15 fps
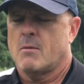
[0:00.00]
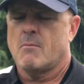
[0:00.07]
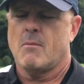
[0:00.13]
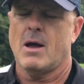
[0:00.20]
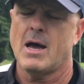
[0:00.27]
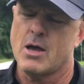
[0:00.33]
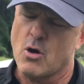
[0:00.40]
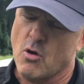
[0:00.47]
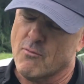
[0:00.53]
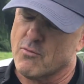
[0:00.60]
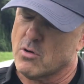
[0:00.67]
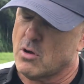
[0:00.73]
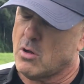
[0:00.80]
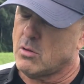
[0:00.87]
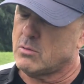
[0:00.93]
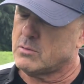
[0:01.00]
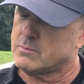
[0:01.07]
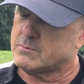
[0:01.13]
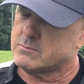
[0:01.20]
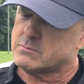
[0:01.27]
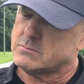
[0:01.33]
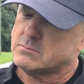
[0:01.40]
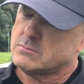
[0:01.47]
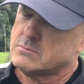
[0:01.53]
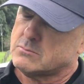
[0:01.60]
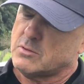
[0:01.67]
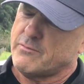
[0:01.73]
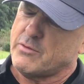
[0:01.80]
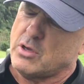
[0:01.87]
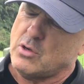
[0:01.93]
my overall
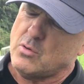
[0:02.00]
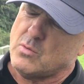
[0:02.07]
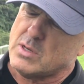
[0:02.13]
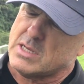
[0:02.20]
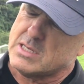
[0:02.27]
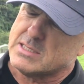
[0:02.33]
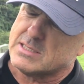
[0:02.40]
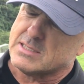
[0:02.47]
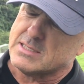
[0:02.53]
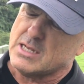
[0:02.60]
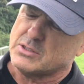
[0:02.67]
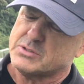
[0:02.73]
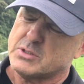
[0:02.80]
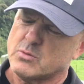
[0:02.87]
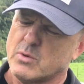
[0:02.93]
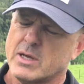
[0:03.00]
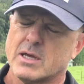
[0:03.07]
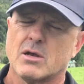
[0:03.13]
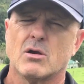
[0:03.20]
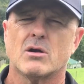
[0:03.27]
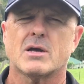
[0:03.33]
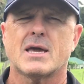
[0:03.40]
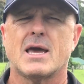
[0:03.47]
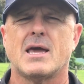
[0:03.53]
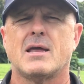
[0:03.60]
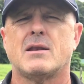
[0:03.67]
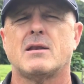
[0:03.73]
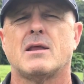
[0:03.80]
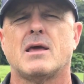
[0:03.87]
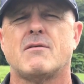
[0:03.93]
review is Nelson-Rigg
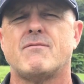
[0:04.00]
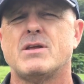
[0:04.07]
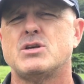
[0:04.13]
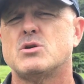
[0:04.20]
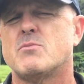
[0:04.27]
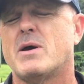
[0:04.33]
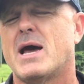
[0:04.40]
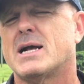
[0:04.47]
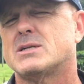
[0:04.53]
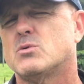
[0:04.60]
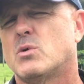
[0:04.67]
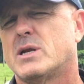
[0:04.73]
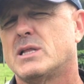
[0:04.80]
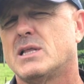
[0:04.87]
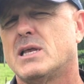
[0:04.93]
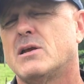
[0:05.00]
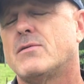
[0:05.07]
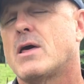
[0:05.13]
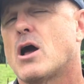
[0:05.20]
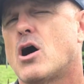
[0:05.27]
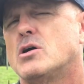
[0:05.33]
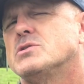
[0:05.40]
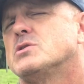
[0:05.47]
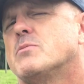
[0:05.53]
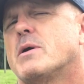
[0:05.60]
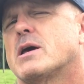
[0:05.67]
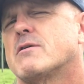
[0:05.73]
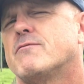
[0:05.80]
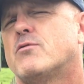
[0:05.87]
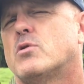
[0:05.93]
Hurricane Adventure Bag 20 liter. They also
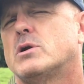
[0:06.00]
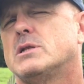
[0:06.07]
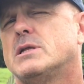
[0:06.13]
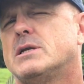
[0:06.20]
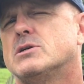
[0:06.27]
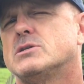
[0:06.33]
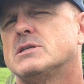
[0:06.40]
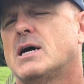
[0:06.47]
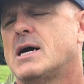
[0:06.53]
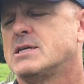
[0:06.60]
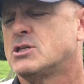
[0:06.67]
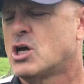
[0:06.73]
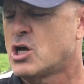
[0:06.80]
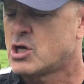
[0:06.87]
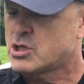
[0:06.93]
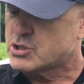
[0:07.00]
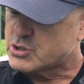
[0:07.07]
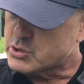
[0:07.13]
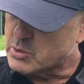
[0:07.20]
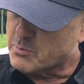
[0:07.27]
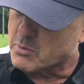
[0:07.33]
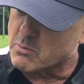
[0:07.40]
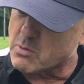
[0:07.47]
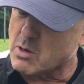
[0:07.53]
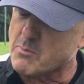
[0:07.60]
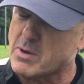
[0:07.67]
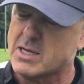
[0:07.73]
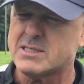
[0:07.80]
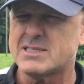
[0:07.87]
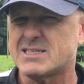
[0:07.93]
make a 40 liter size. Super
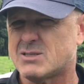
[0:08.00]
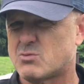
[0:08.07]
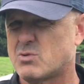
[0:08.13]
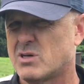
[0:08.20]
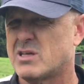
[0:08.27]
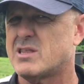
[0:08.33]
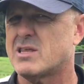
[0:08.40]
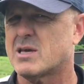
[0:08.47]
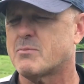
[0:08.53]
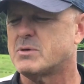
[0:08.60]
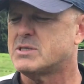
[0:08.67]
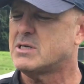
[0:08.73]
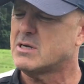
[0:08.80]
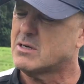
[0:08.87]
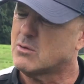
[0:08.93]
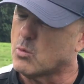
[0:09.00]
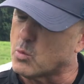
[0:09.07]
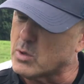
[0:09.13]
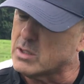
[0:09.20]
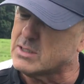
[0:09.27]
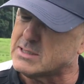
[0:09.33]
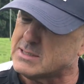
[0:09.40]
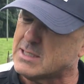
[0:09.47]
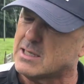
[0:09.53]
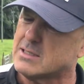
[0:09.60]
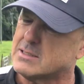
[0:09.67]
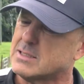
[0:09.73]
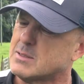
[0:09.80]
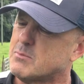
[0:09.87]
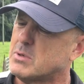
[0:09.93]
robust. It's really thick material, really
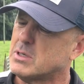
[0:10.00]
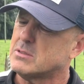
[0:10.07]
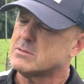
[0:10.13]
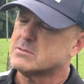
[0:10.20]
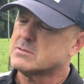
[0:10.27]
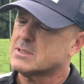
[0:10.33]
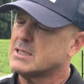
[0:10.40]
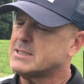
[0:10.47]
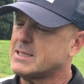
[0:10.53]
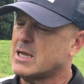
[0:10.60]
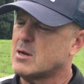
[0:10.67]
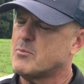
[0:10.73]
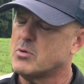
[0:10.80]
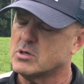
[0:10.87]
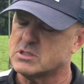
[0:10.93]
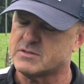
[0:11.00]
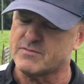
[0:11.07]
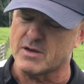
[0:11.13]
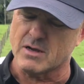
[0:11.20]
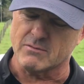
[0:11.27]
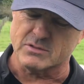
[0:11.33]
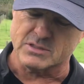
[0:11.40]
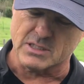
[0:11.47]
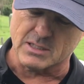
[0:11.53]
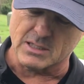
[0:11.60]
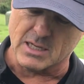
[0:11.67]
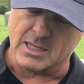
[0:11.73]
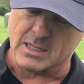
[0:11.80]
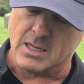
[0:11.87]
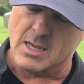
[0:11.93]
solidly built. Got the air purge valve, which I
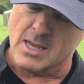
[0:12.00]
like,